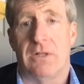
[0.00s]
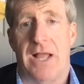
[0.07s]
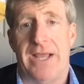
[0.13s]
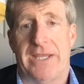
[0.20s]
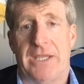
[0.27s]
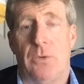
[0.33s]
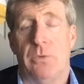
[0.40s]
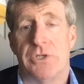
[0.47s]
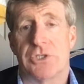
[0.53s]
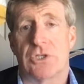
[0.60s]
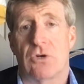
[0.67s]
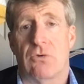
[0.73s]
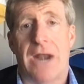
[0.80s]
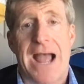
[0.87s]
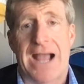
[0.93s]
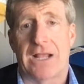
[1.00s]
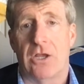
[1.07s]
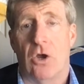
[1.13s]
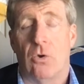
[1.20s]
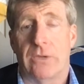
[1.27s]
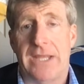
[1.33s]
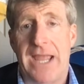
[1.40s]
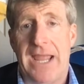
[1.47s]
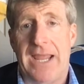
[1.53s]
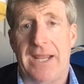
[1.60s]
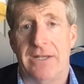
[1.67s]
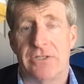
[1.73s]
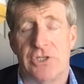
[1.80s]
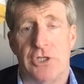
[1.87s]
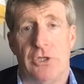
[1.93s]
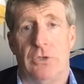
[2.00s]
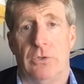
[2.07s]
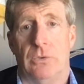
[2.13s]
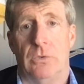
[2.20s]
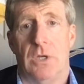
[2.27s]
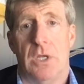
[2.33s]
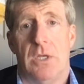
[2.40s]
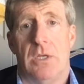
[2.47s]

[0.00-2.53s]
like it was crack cocaine, to